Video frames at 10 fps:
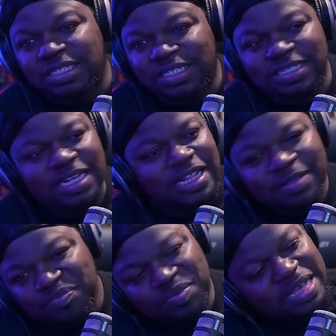It's,
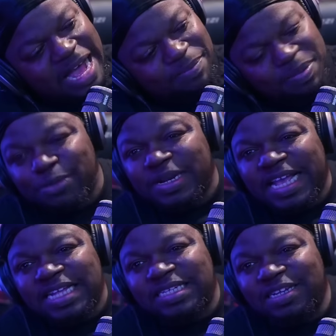you got people
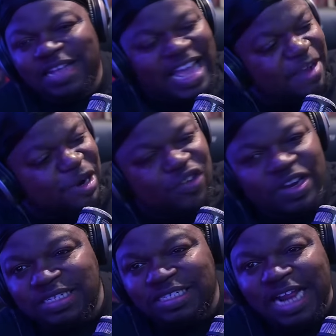dancing, you got
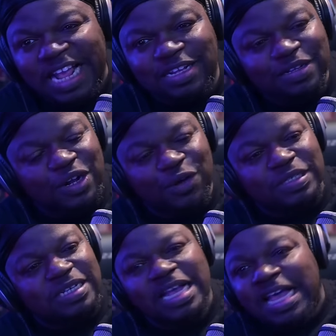immigrants. It's like a, you know,
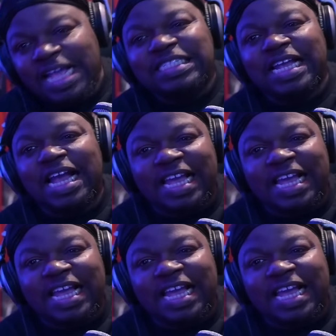it's a, he's like a